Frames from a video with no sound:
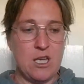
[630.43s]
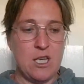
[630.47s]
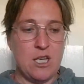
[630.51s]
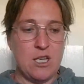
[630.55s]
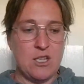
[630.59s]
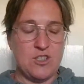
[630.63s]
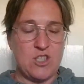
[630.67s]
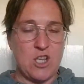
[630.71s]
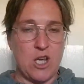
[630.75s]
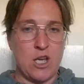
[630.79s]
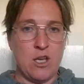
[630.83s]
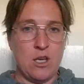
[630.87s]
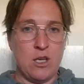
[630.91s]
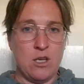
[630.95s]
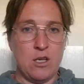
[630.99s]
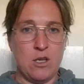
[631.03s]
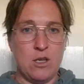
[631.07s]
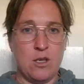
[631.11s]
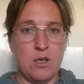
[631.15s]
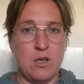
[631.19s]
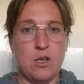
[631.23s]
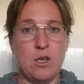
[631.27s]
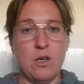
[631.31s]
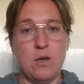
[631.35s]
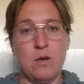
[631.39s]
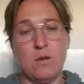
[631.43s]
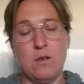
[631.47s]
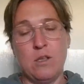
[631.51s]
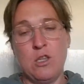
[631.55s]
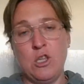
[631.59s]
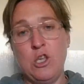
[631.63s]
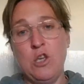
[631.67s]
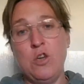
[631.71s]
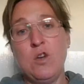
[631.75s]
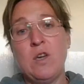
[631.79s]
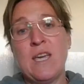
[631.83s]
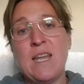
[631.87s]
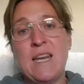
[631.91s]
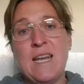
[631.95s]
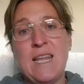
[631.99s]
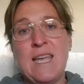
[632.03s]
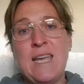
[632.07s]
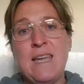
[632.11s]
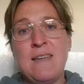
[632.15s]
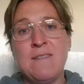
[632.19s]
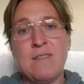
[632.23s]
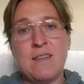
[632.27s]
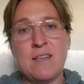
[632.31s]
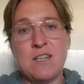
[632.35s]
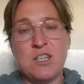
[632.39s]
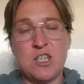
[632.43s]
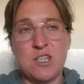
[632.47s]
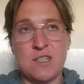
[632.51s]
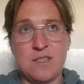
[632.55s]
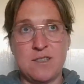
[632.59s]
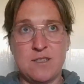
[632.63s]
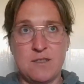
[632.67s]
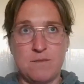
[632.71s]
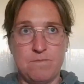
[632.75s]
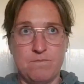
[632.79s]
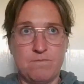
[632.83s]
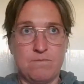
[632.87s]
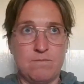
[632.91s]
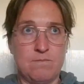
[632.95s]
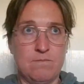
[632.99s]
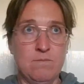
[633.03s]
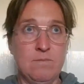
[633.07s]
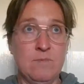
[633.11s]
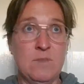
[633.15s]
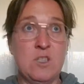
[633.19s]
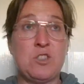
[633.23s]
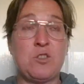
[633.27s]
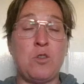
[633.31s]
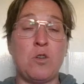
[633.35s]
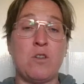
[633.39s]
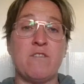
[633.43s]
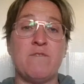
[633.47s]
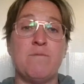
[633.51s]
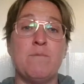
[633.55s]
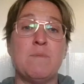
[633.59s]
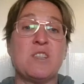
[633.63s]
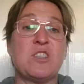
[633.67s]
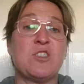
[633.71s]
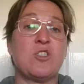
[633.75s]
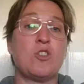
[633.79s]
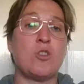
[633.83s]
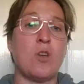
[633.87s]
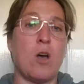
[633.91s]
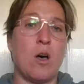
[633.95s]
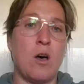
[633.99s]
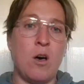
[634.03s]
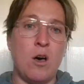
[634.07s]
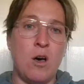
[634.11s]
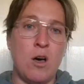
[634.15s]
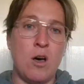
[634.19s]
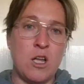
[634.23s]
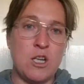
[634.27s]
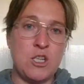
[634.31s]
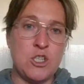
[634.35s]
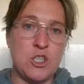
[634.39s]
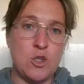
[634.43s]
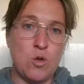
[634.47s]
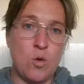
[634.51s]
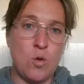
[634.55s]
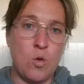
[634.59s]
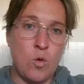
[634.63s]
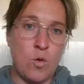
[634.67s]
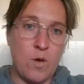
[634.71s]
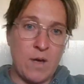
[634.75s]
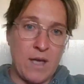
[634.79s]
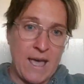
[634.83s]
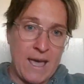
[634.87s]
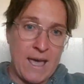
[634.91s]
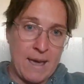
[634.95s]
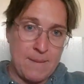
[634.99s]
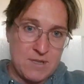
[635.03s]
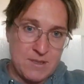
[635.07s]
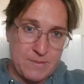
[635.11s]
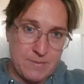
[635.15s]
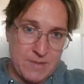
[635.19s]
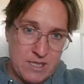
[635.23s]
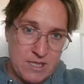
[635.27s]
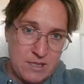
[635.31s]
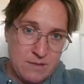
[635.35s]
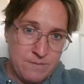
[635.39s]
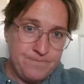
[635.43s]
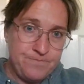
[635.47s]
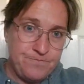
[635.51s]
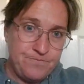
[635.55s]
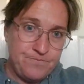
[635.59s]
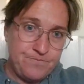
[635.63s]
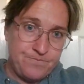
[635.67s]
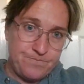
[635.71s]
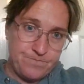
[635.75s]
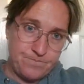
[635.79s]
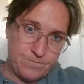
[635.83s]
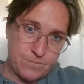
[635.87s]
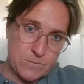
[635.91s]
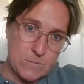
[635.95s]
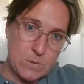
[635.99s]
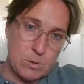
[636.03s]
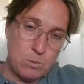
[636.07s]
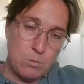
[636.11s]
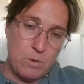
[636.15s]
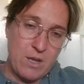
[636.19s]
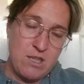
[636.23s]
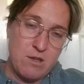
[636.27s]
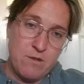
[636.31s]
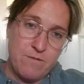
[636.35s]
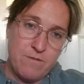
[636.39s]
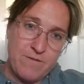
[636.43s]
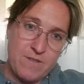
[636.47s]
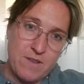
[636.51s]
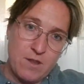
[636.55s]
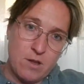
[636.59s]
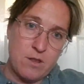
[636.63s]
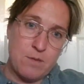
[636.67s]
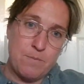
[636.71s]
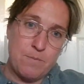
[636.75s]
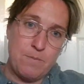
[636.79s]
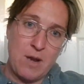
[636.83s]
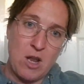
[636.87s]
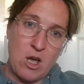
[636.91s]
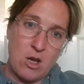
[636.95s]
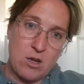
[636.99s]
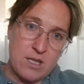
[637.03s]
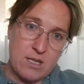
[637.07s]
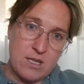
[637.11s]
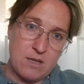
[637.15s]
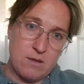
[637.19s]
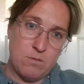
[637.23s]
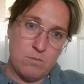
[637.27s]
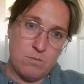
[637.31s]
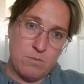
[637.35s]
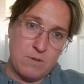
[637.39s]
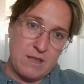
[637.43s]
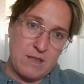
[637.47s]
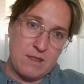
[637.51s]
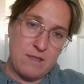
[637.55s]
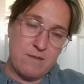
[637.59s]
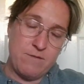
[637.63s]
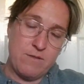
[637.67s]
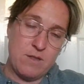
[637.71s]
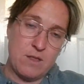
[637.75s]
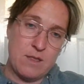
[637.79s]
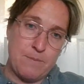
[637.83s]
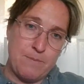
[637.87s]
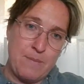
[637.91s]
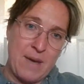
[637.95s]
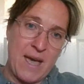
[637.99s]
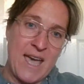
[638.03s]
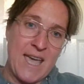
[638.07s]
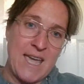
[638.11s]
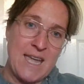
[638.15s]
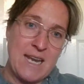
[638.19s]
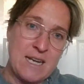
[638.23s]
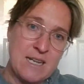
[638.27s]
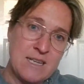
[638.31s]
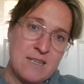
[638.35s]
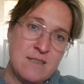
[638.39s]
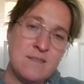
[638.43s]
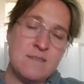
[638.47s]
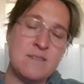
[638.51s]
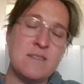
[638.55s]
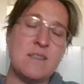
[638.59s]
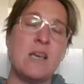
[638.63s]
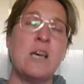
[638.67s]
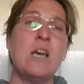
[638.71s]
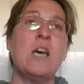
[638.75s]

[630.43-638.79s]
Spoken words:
So you can either just sort of massage your abdomen where you feel the block with the pain is,